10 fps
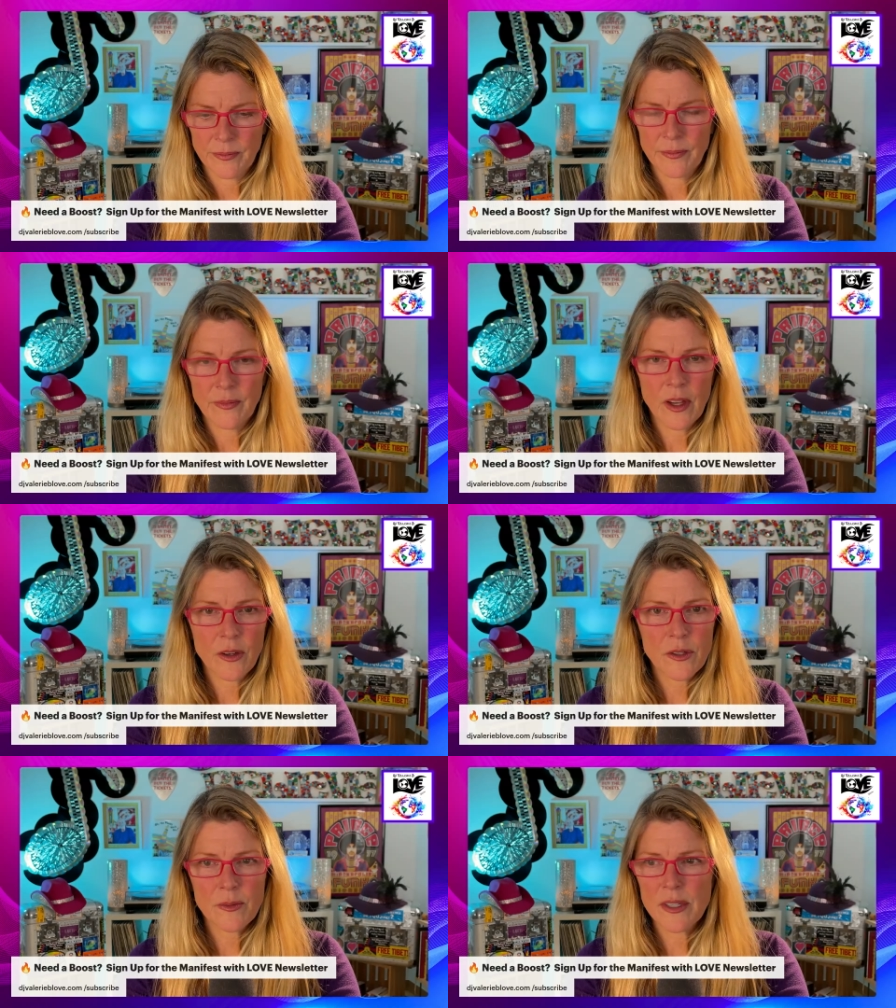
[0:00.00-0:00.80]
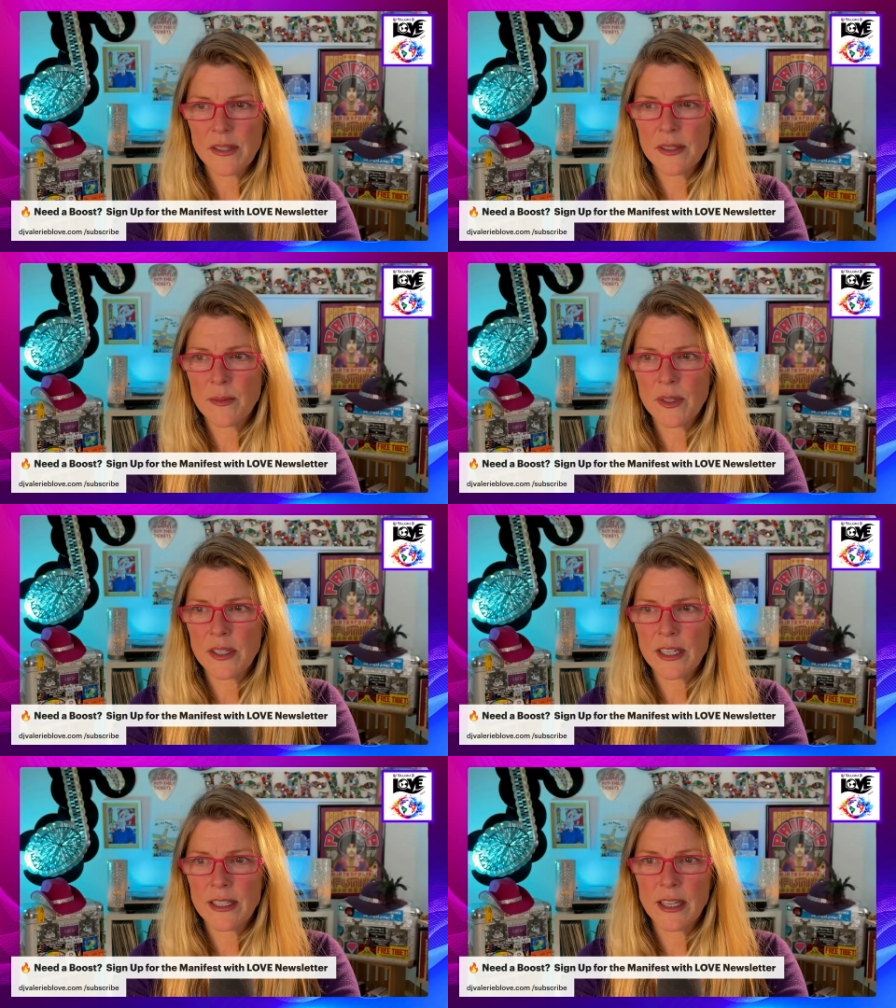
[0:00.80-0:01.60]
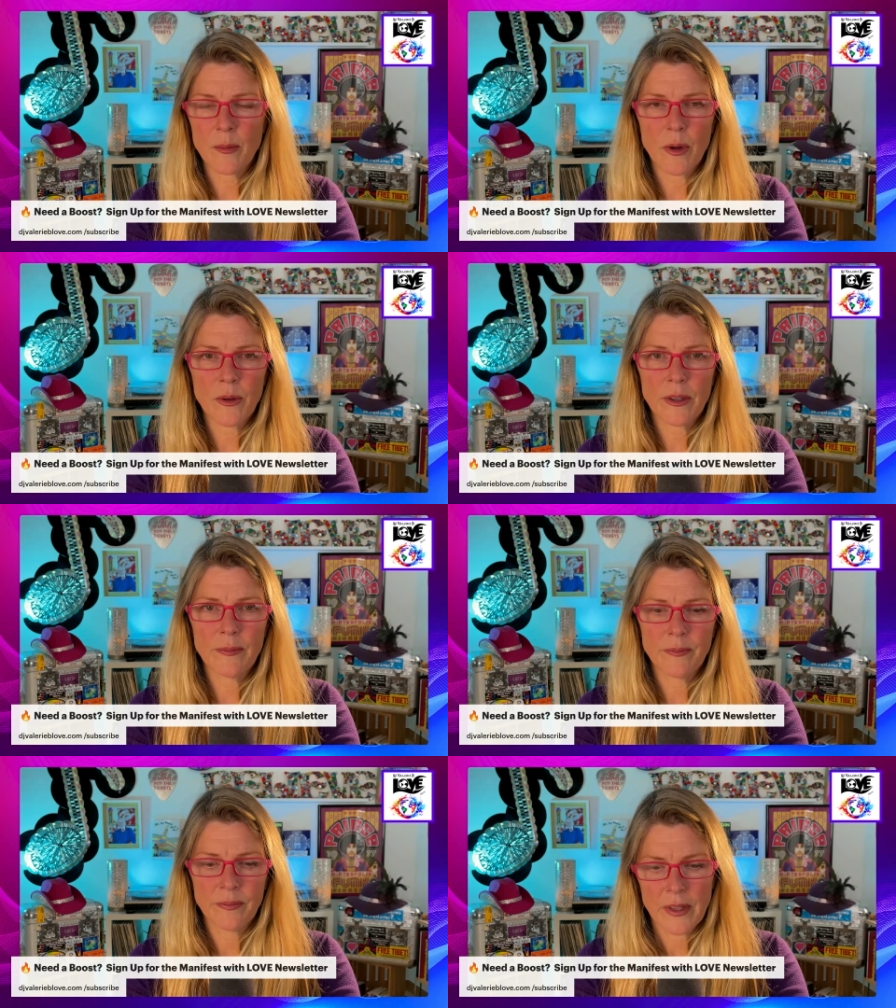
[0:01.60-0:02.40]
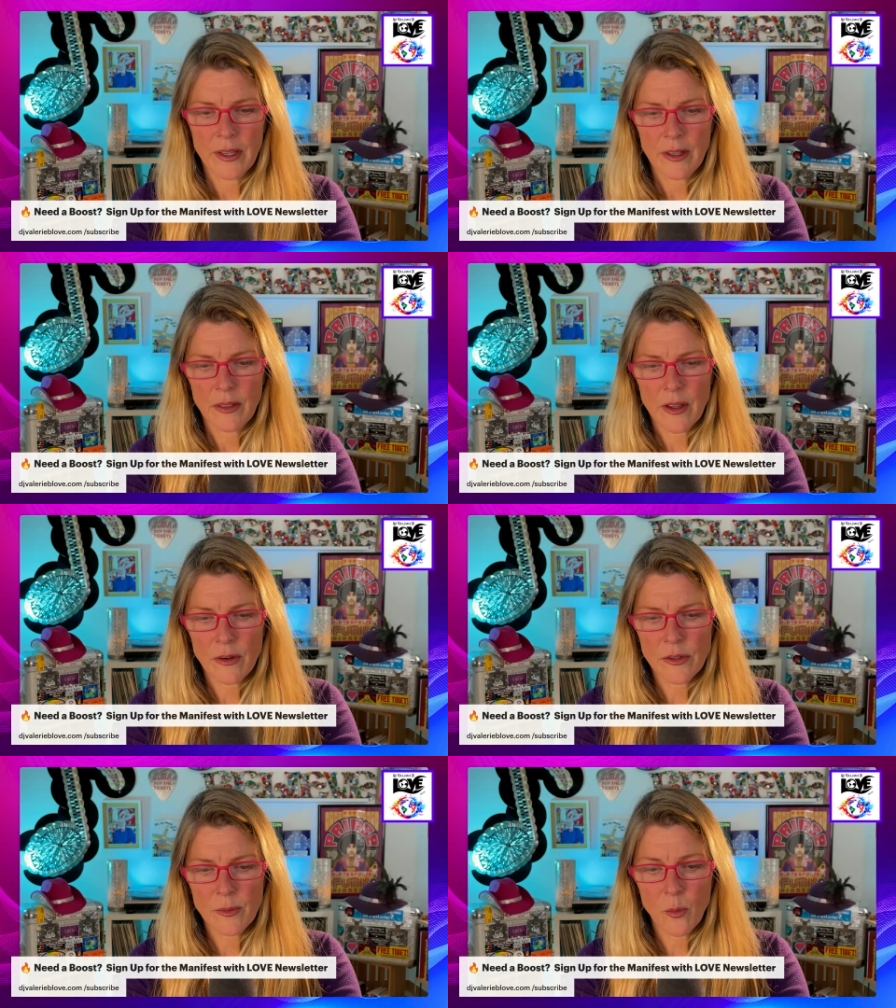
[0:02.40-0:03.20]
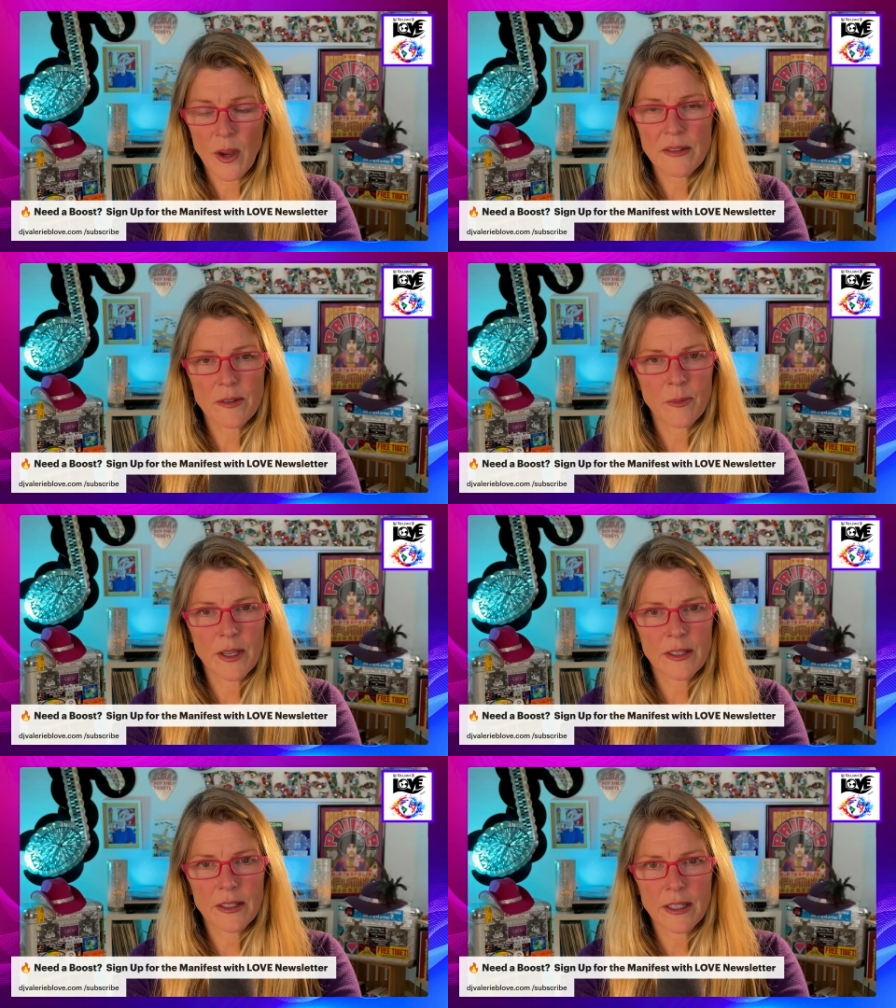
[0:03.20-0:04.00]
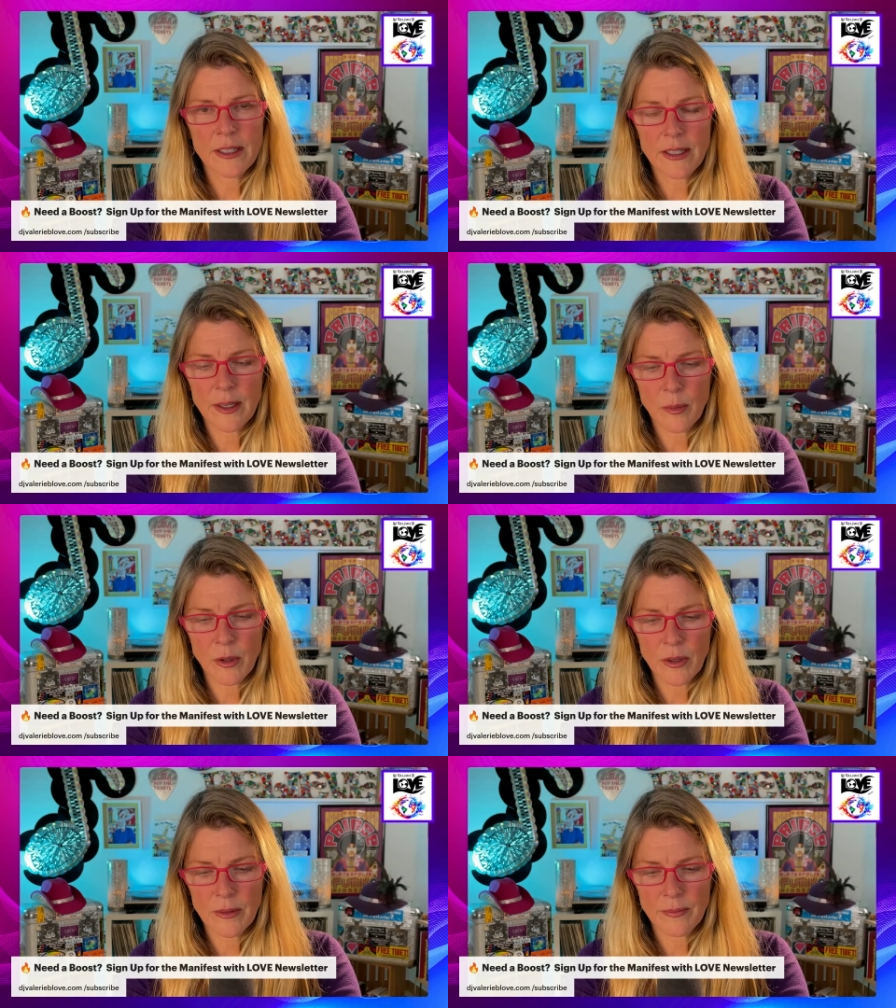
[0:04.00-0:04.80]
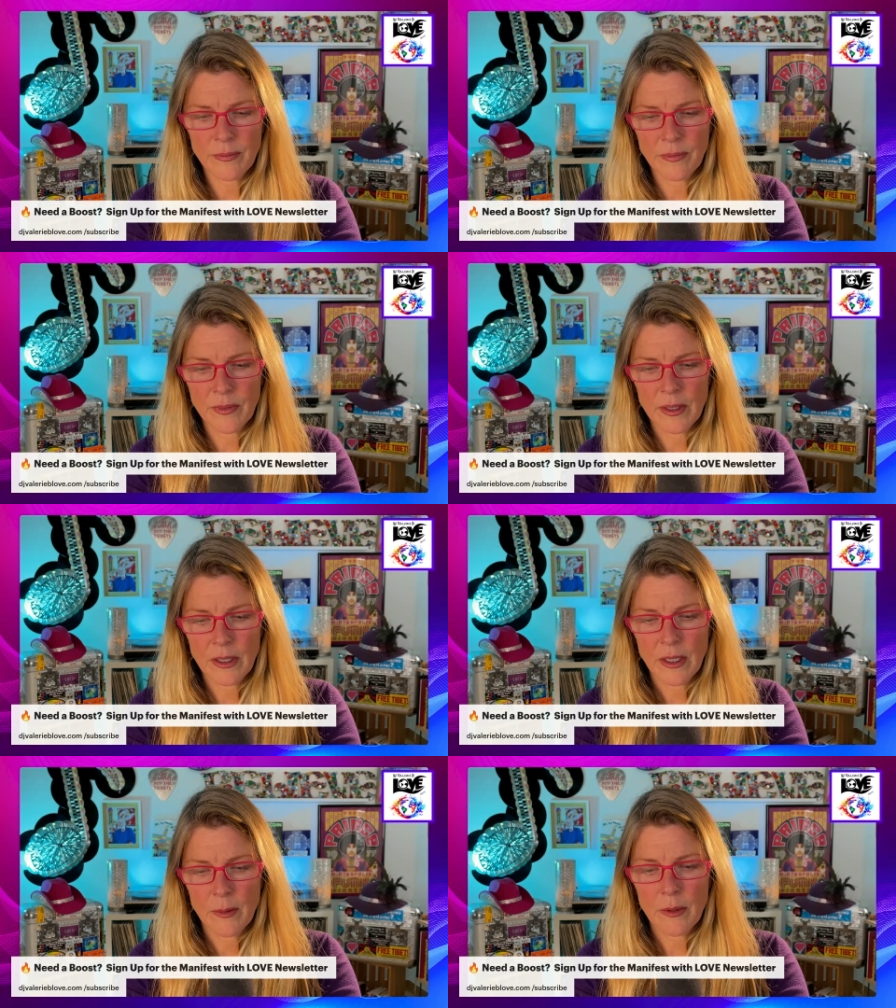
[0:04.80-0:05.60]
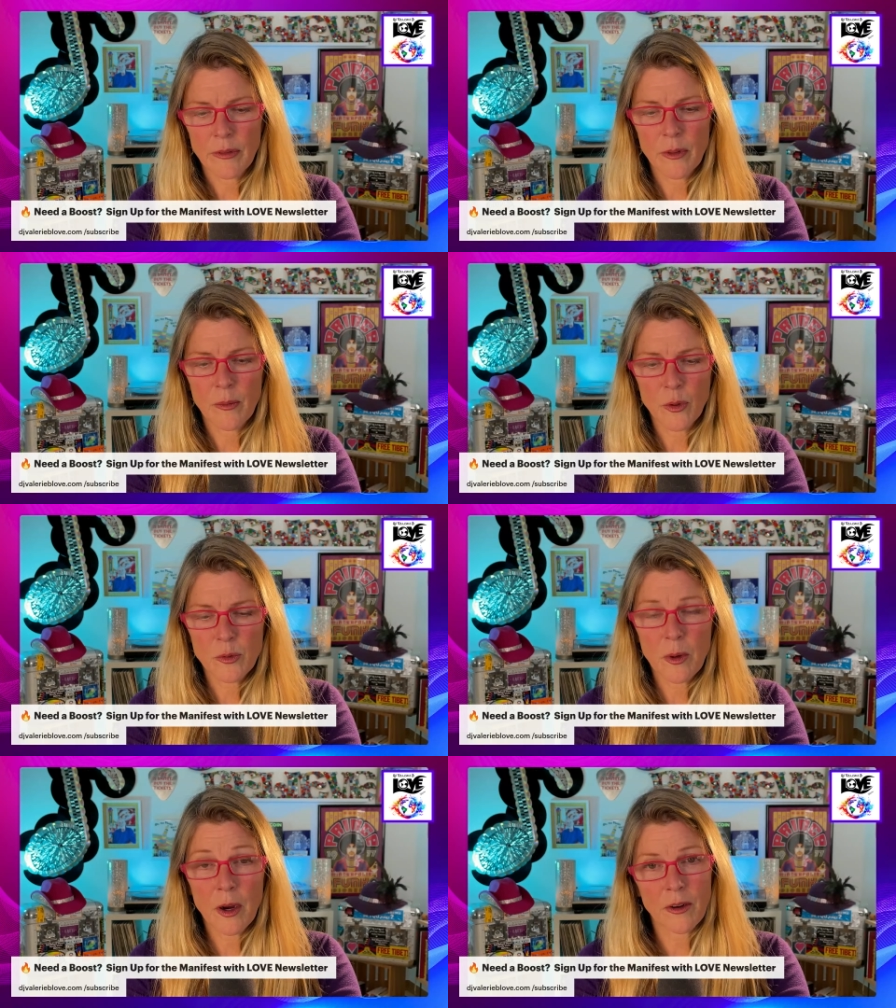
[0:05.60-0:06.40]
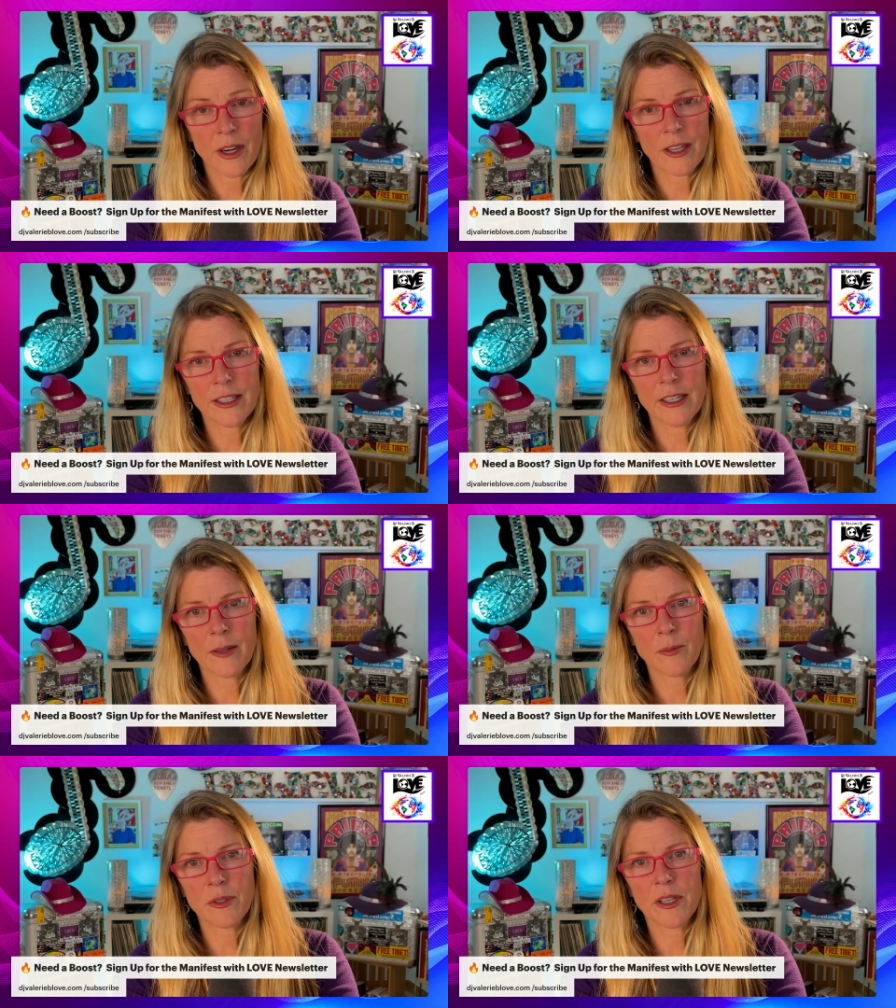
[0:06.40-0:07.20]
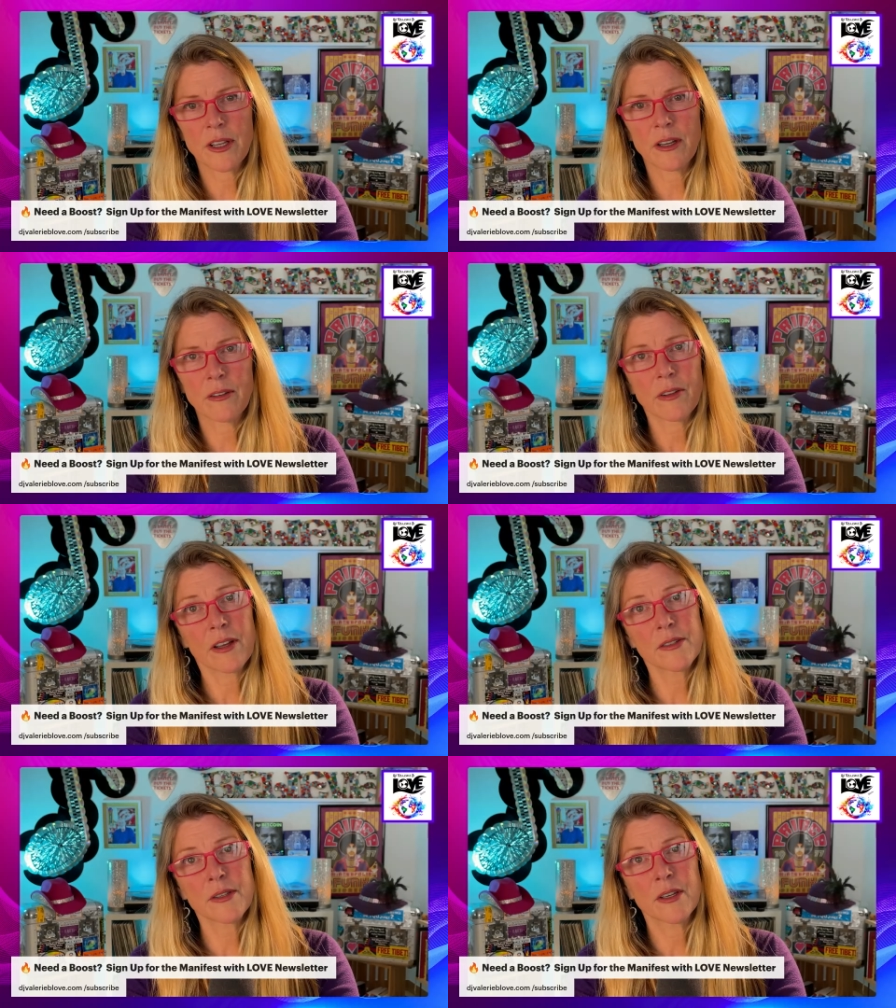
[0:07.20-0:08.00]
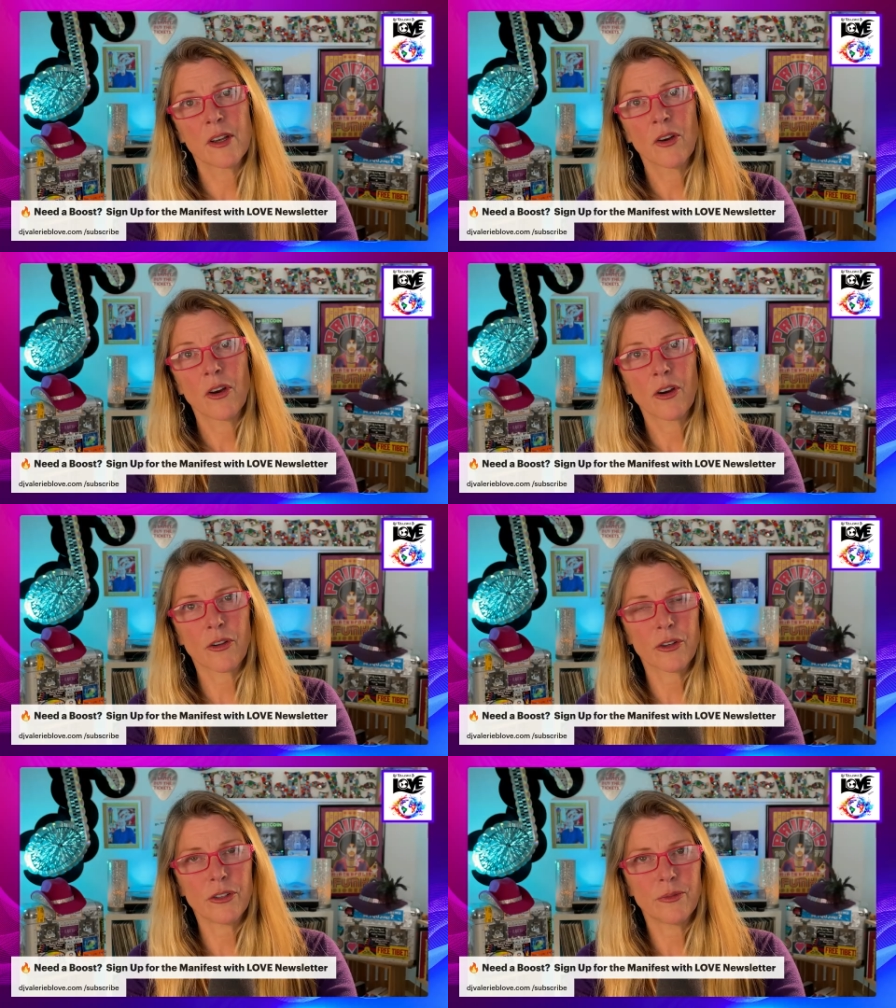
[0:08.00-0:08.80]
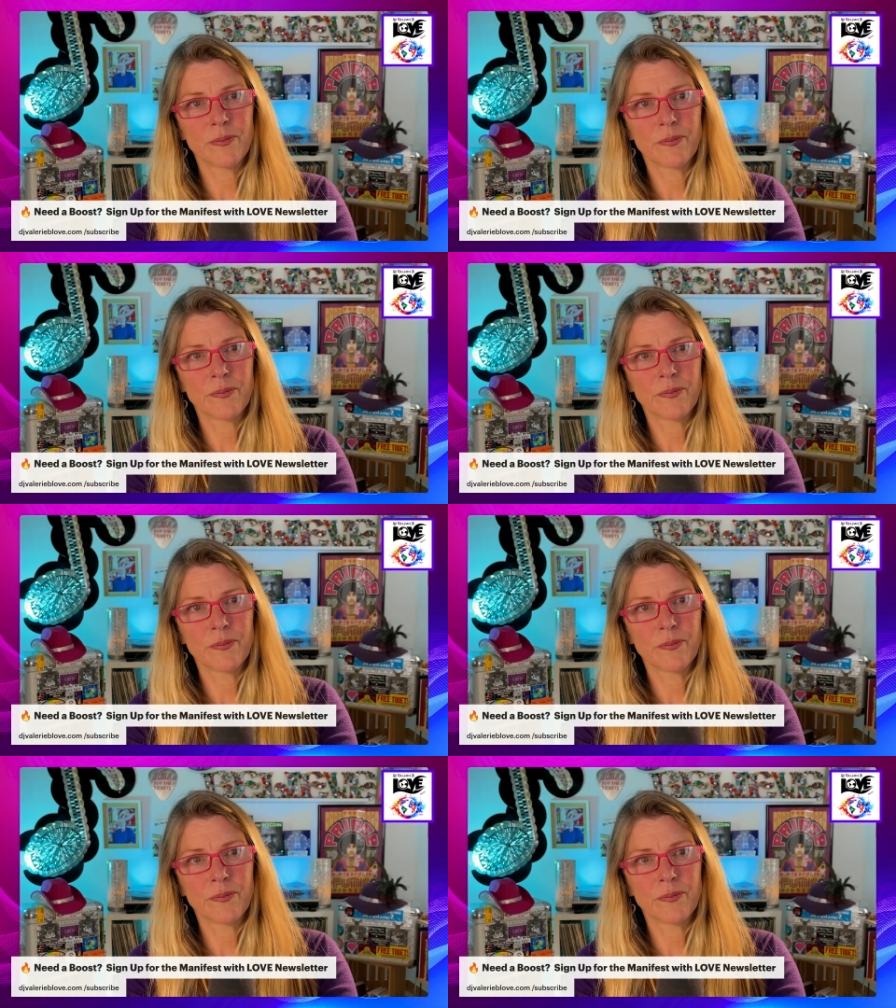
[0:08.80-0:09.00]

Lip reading: There are some systems that need to get broken. There are some ways of being that need to get broken. But for the most part, 99% of us are good.